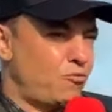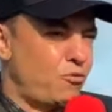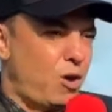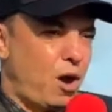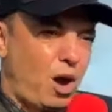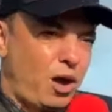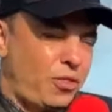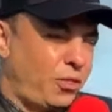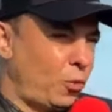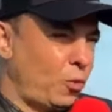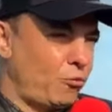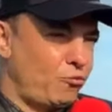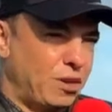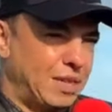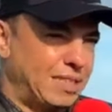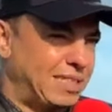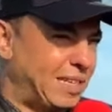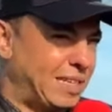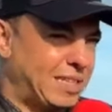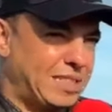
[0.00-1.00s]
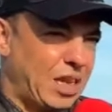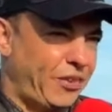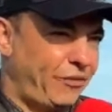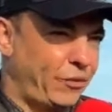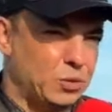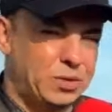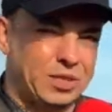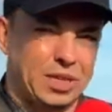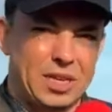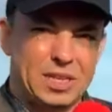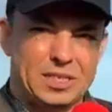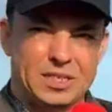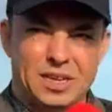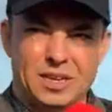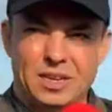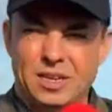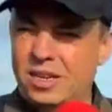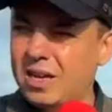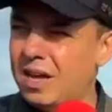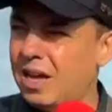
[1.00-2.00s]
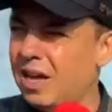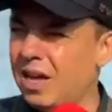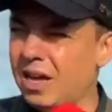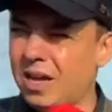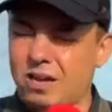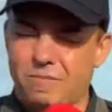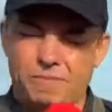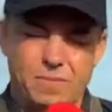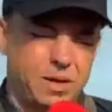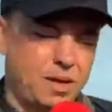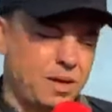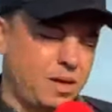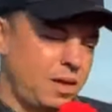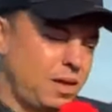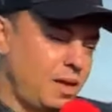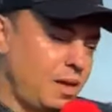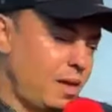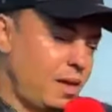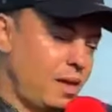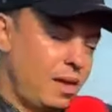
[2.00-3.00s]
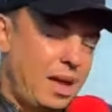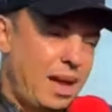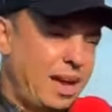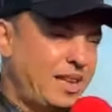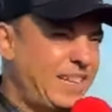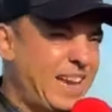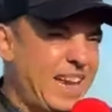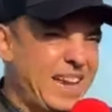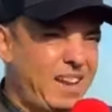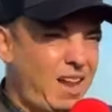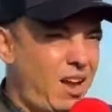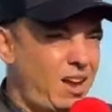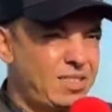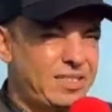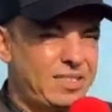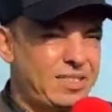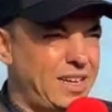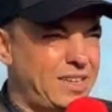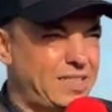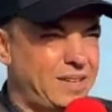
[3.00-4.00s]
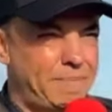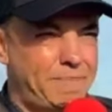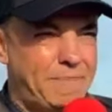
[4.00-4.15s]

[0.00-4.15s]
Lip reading: I thought a really successful season. And yeah, last season,